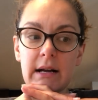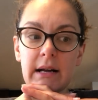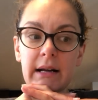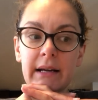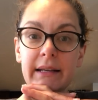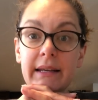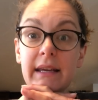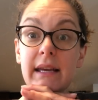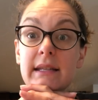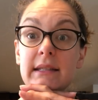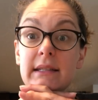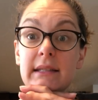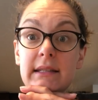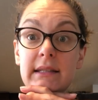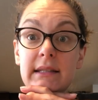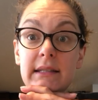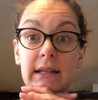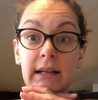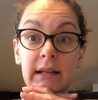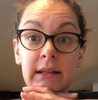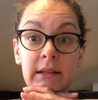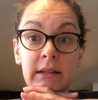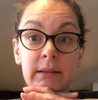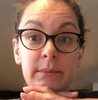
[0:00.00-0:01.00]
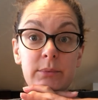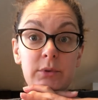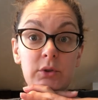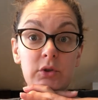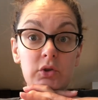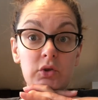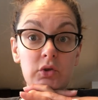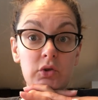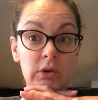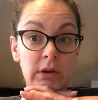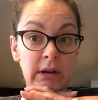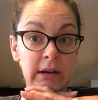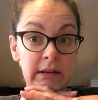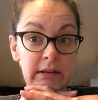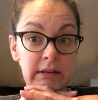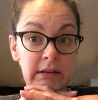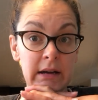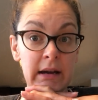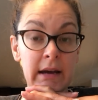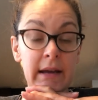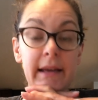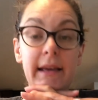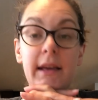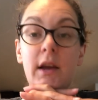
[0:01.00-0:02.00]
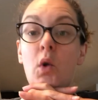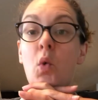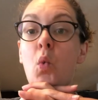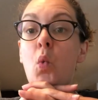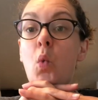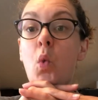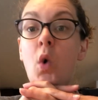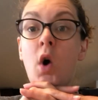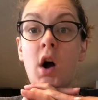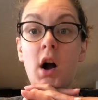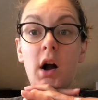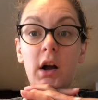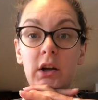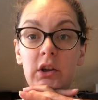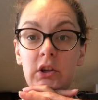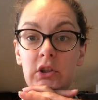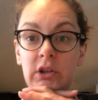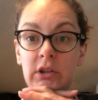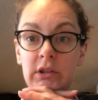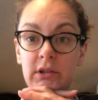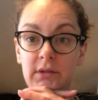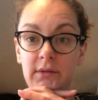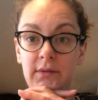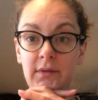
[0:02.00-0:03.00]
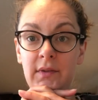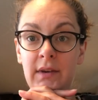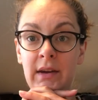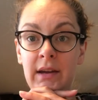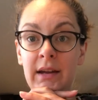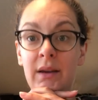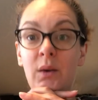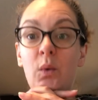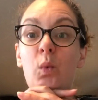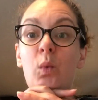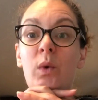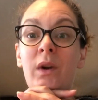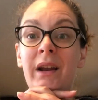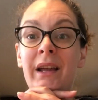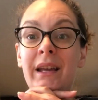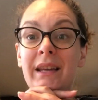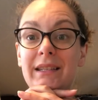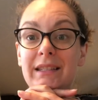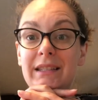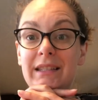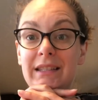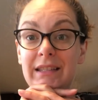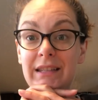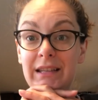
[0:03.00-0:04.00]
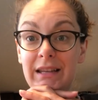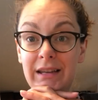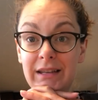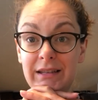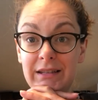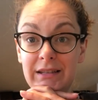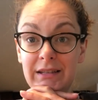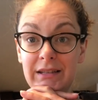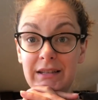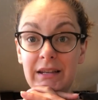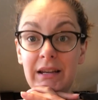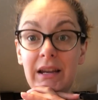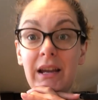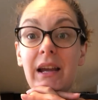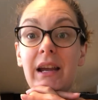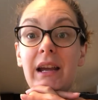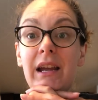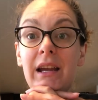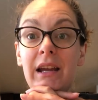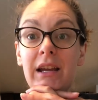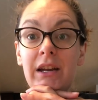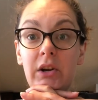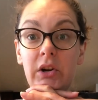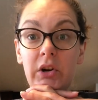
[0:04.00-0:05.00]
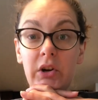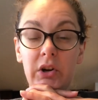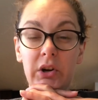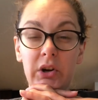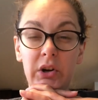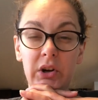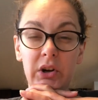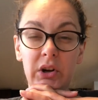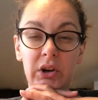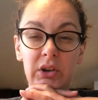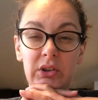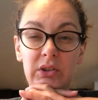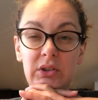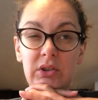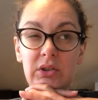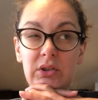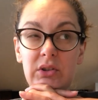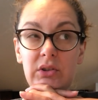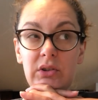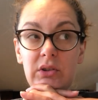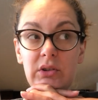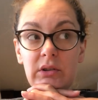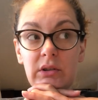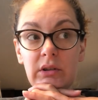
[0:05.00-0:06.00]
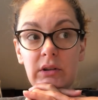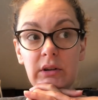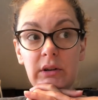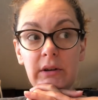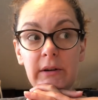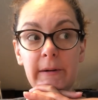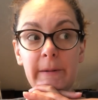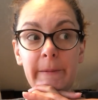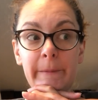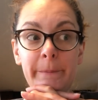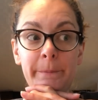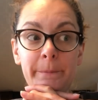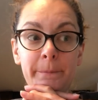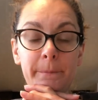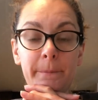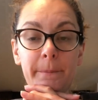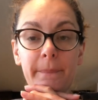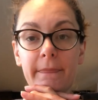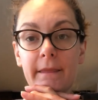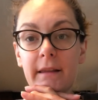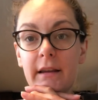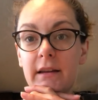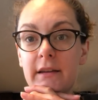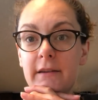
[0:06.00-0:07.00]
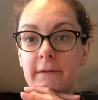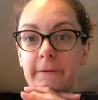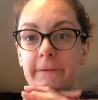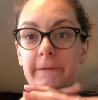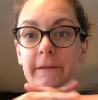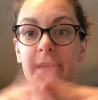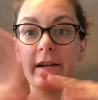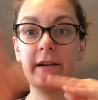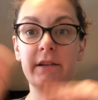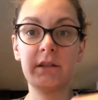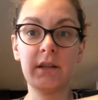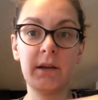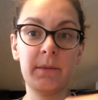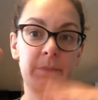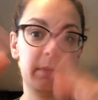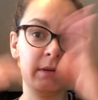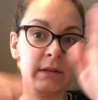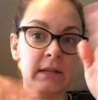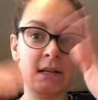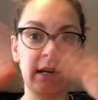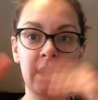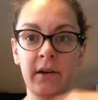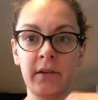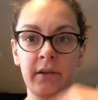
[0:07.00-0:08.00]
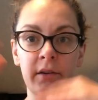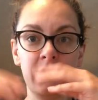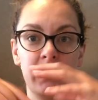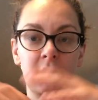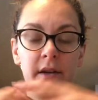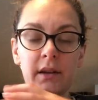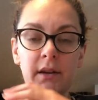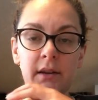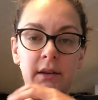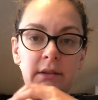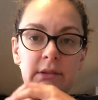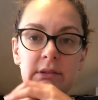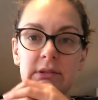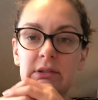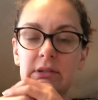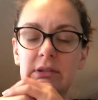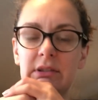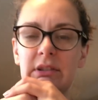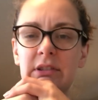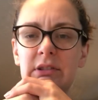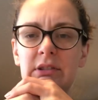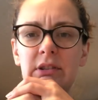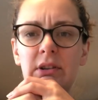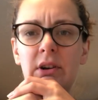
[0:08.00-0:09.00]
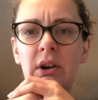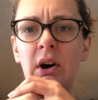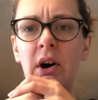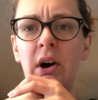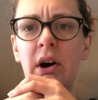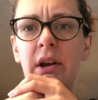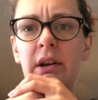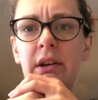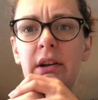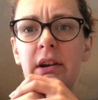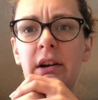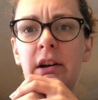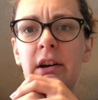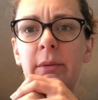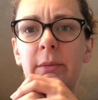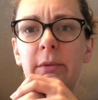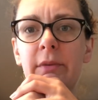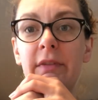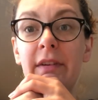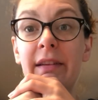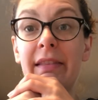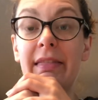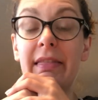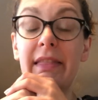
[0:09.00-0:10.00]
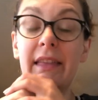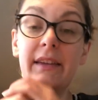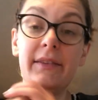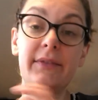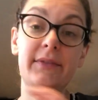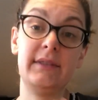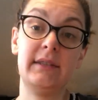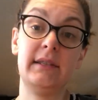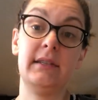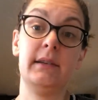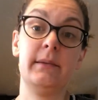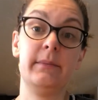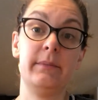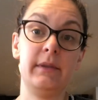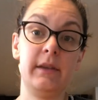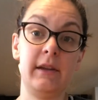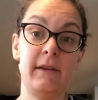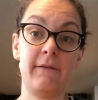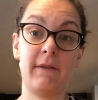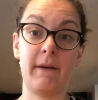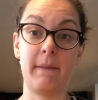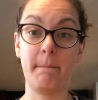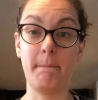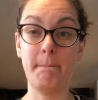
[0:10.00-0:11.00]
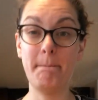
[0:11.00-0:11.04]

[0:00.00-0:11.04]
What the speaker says: I can stand up straight. I can walk just fine. When I sit, it hurts and it flares up and down, and it's odd. If I lift something,